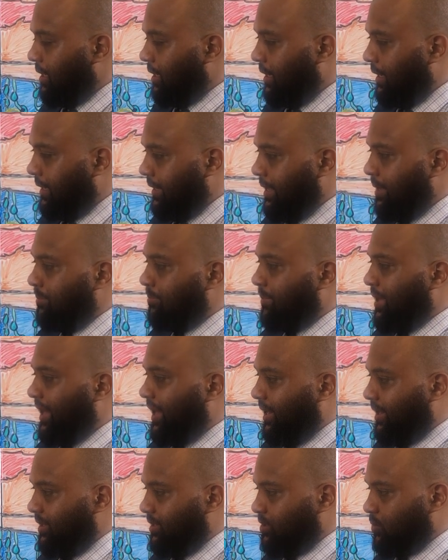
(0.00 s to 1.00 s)
an
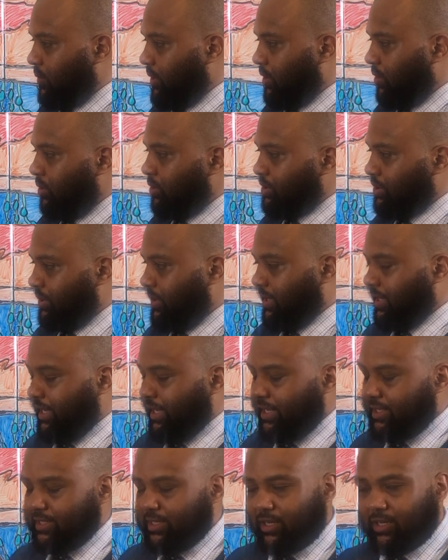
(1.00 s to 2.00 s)
imbalance where
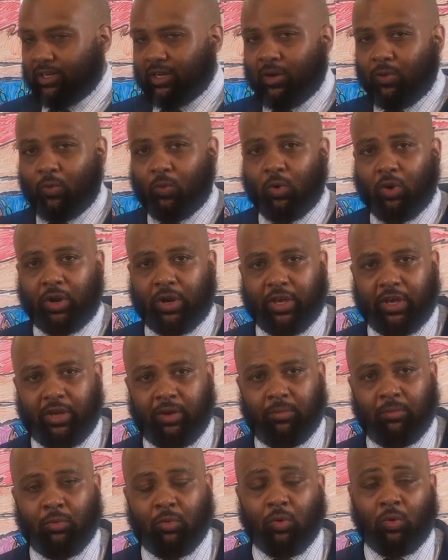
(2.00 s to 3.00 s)
osteoclasts are now
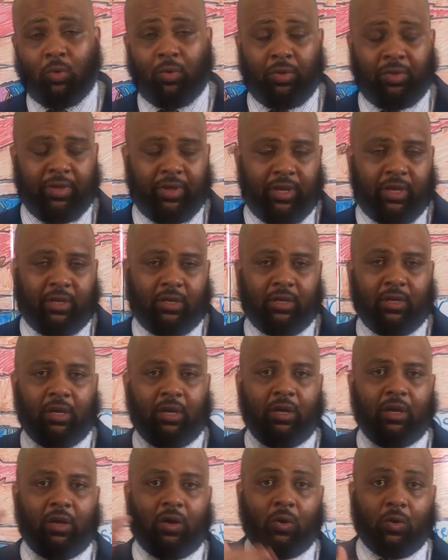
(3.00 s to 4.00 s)
working more than
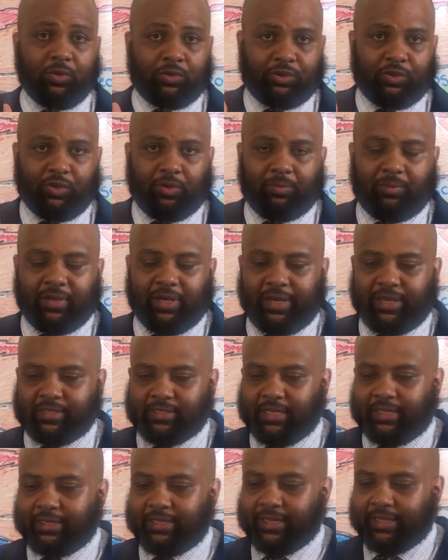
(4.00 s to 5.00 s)

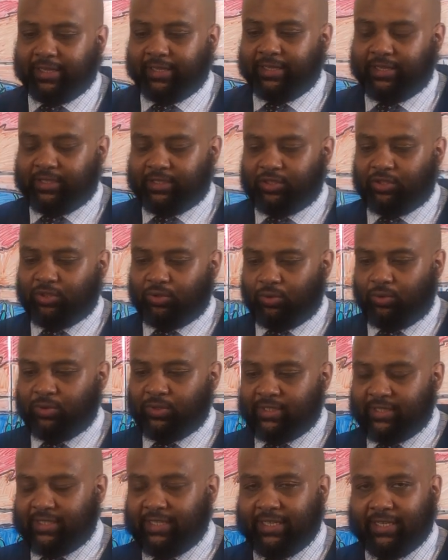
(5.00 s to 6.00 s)
osteoblasts, and that leads to
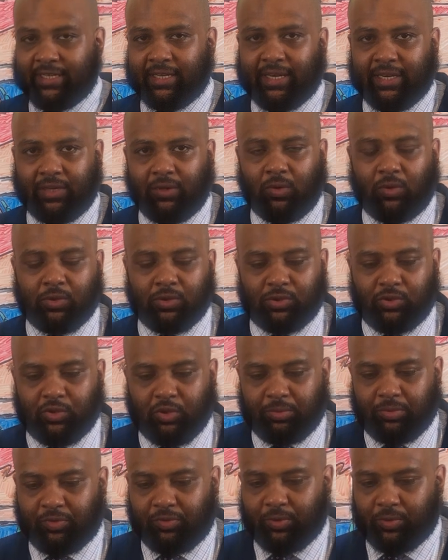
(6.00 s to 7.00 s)
senile
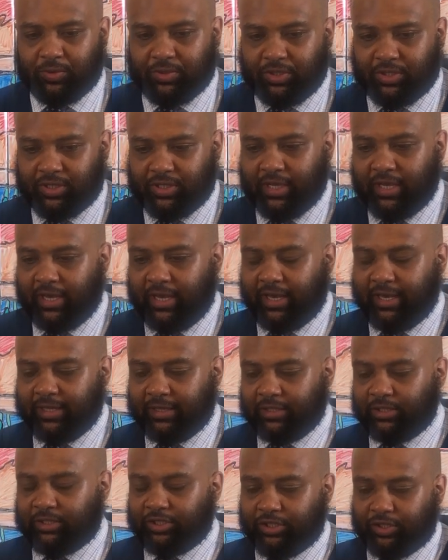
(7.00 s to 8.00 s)
osteoporosis and
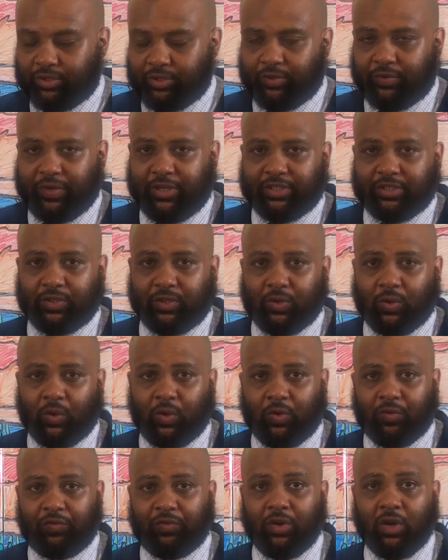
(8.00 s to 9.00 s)
deterioration
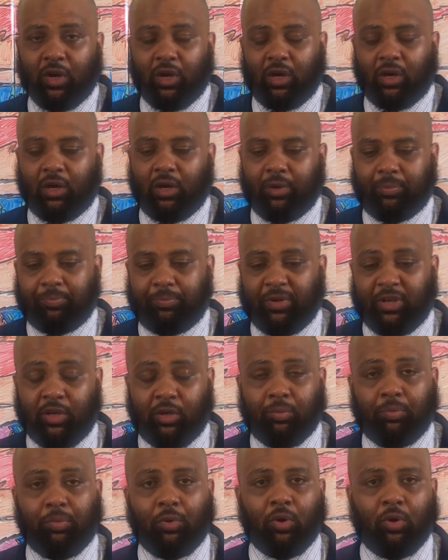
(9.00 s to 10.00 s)
of
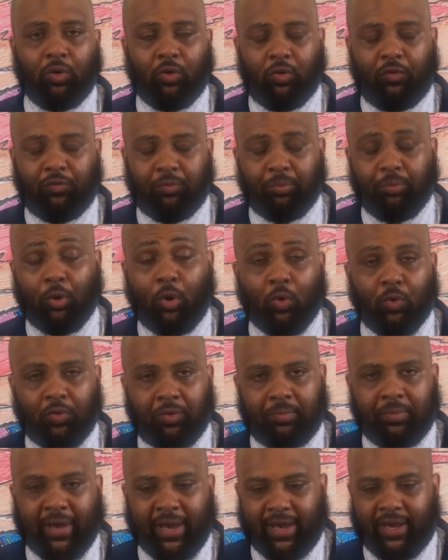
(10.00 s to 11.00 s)
of bone
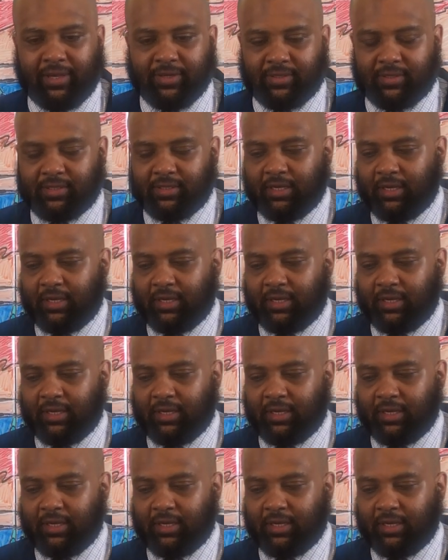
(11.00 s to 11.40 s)
mass